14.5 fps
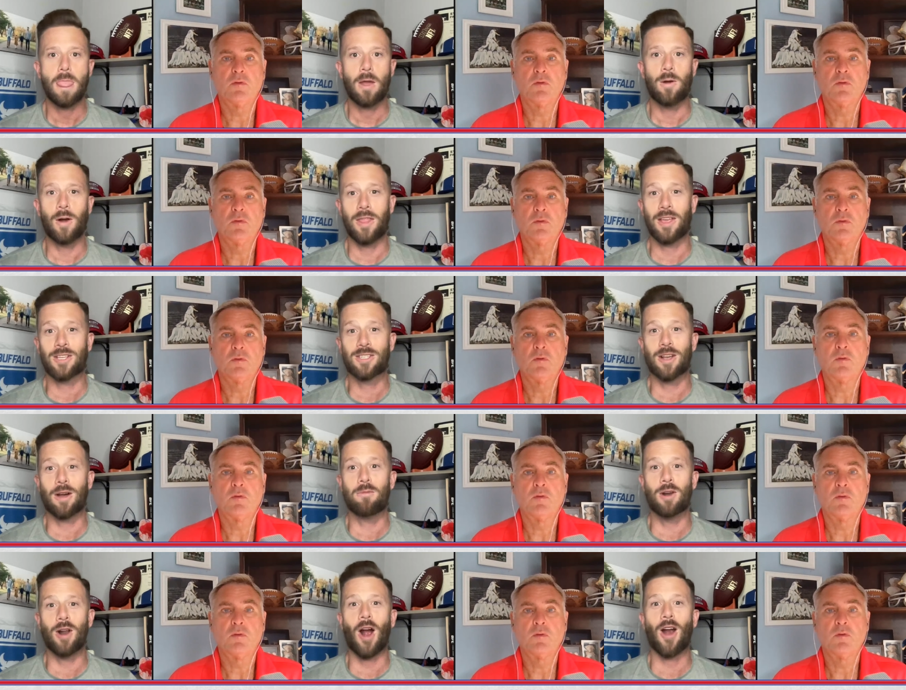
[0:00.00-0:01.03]
Speaker 1: who I think
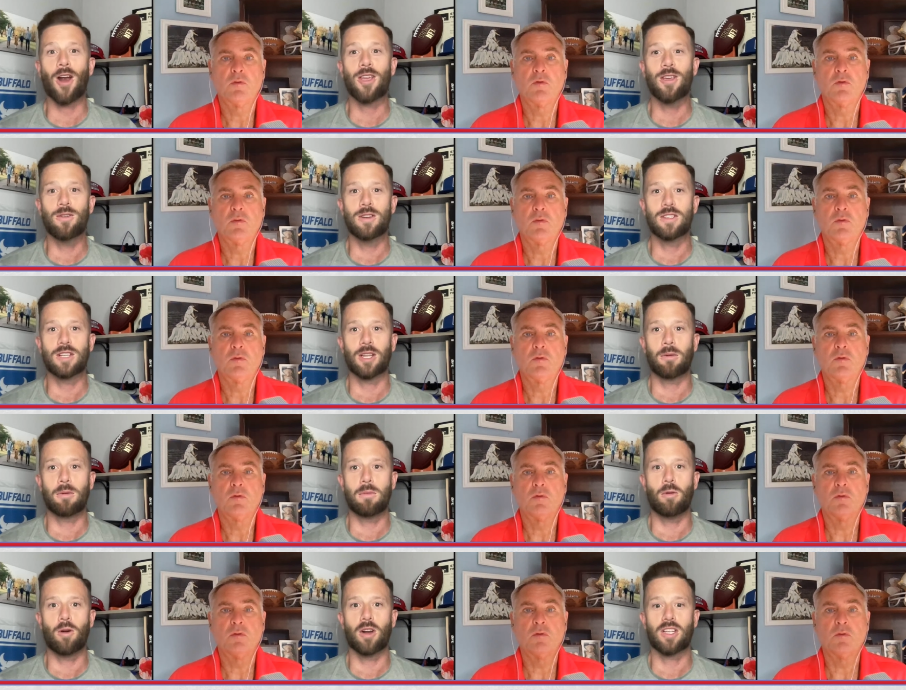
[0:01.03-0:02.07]
some would argue is a
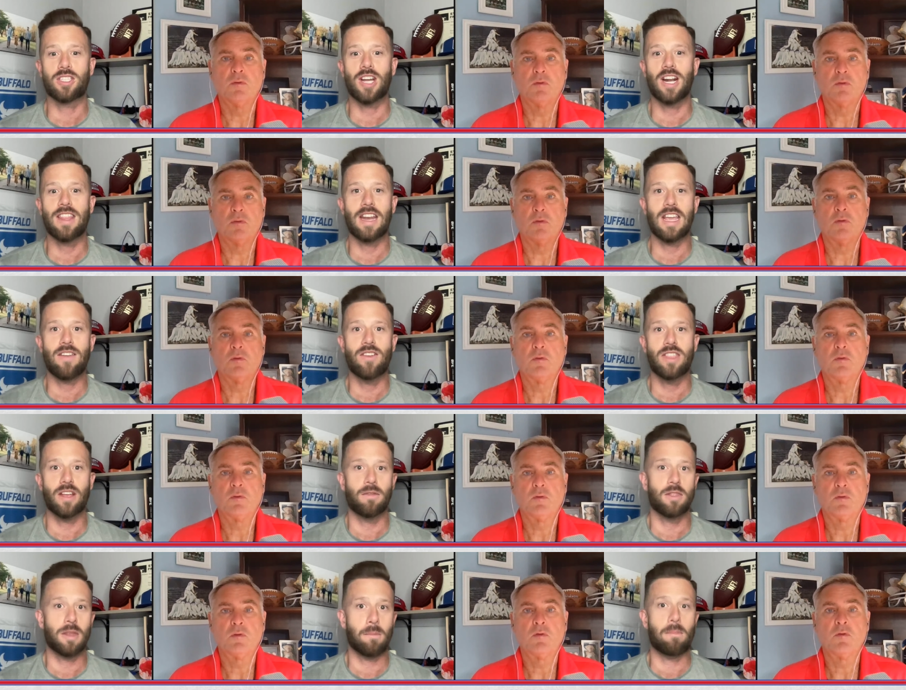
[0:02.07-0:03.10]
little bit more exciting than even
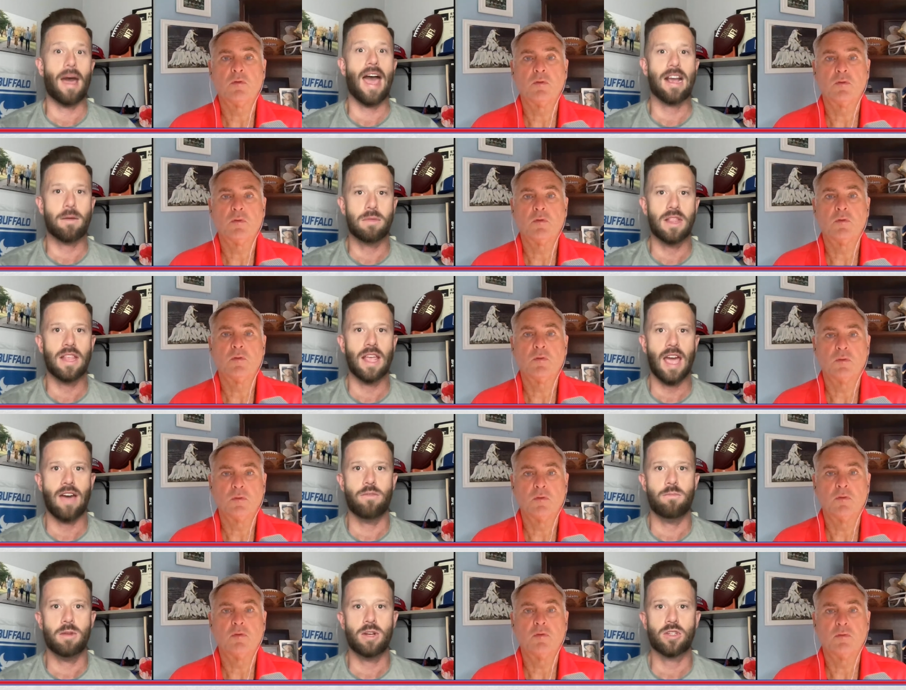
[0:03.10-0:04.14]
the backup that they
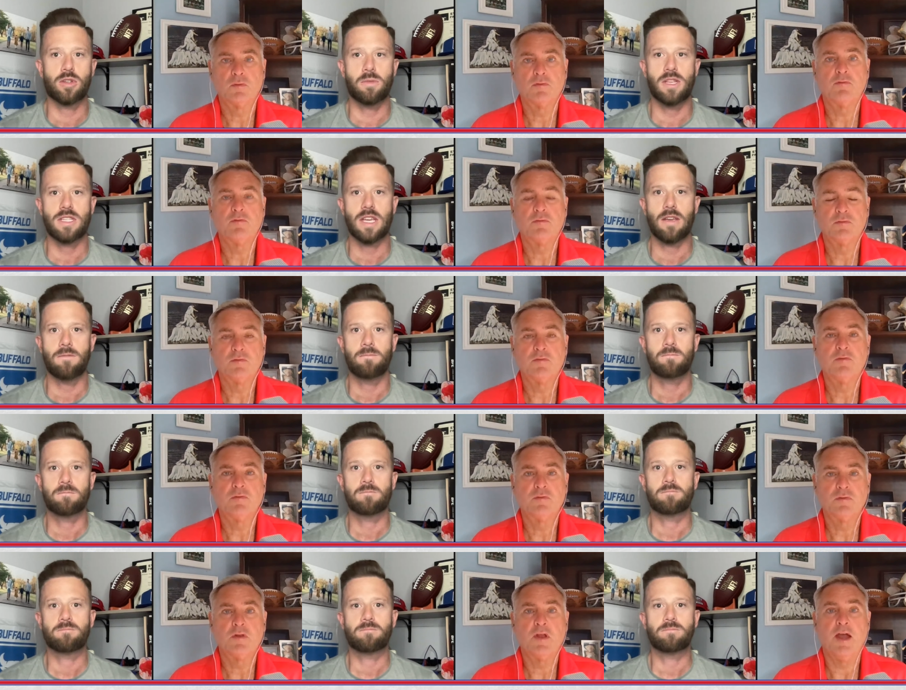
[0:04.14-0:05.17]
have in Mitchell Trubisky.
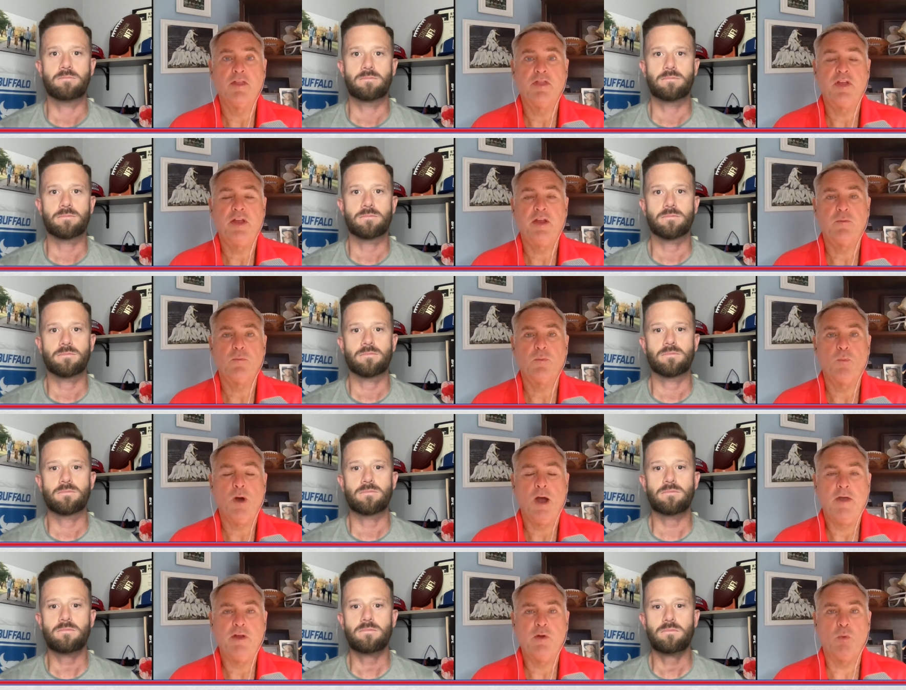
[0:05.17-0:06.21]
Speaker 2: I think
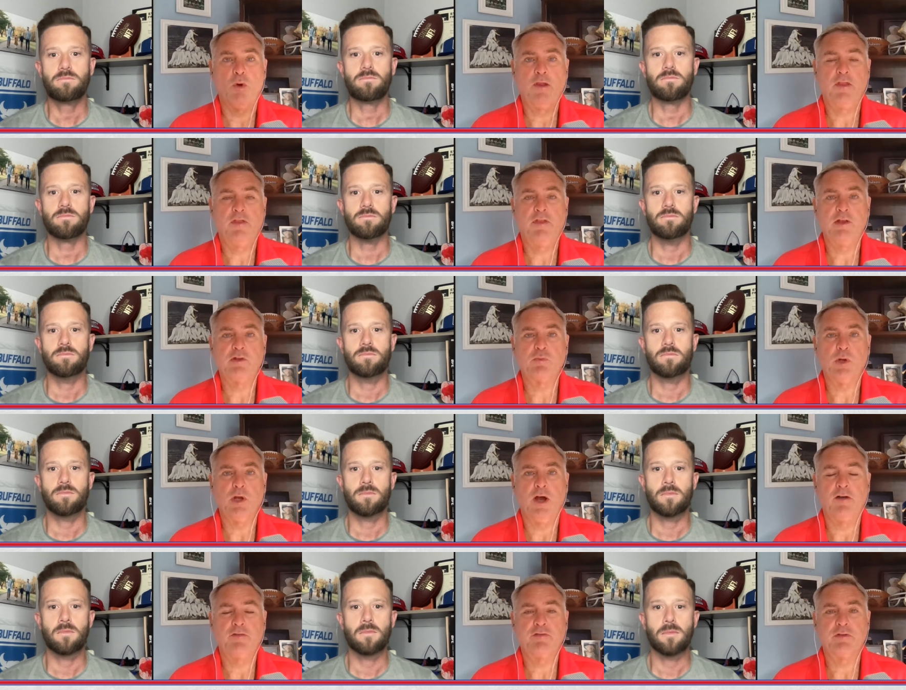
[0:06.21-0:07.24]
one of the things
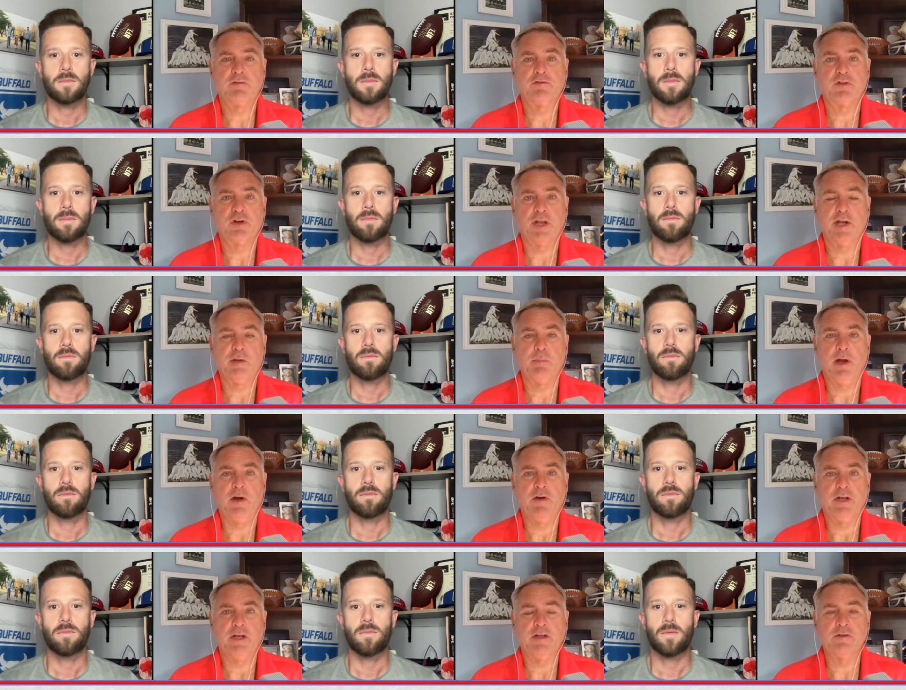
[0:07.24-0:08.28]
we often forget
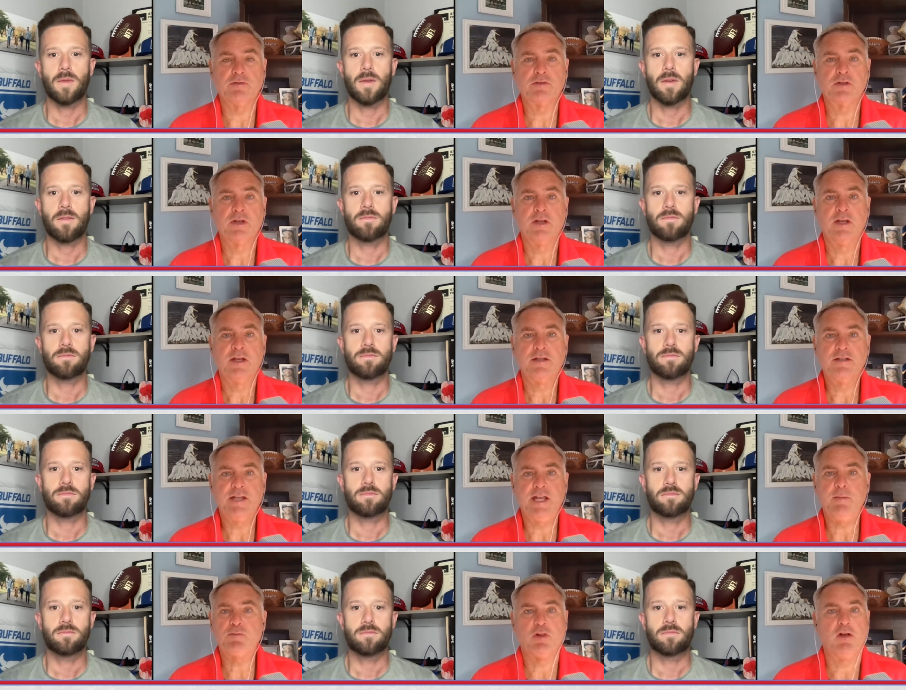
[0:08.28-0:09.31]
about is
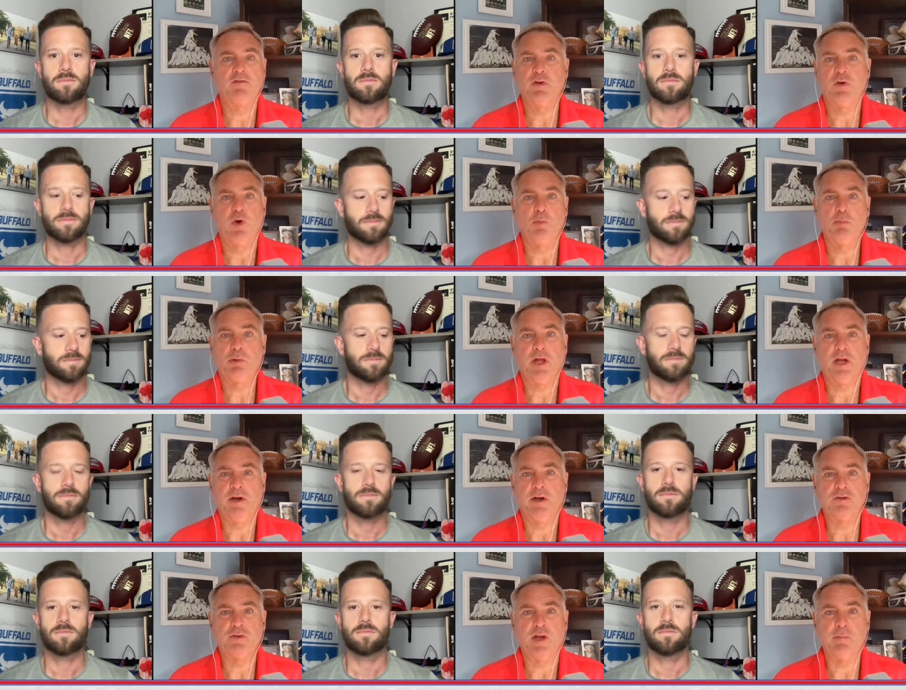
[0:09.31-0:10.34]
teams love their own
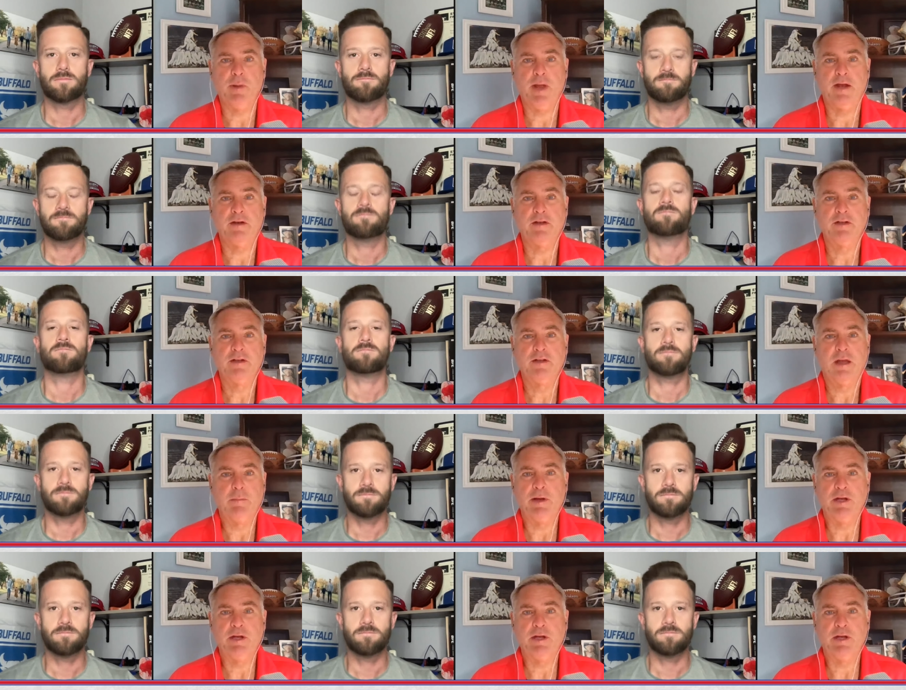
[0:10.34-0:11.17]
players, right, Matt? I